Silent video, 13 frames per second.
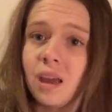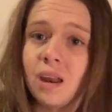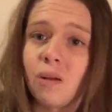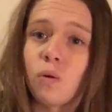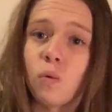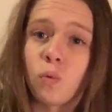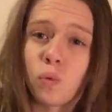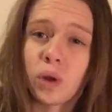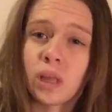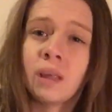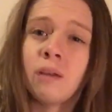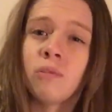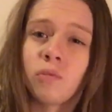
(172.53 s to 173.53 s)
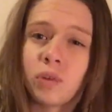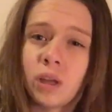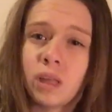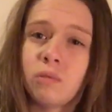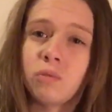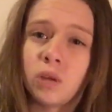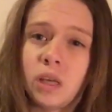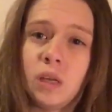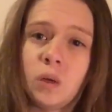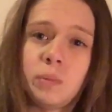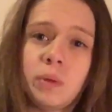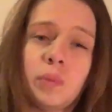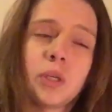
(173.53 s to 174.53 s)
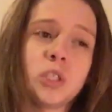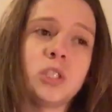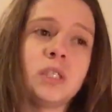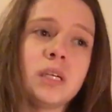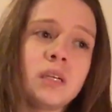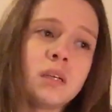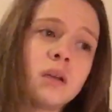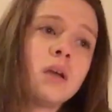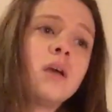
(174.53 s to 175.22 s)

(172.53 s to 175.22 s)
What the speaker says: And it really, really, really annoyed me what she did.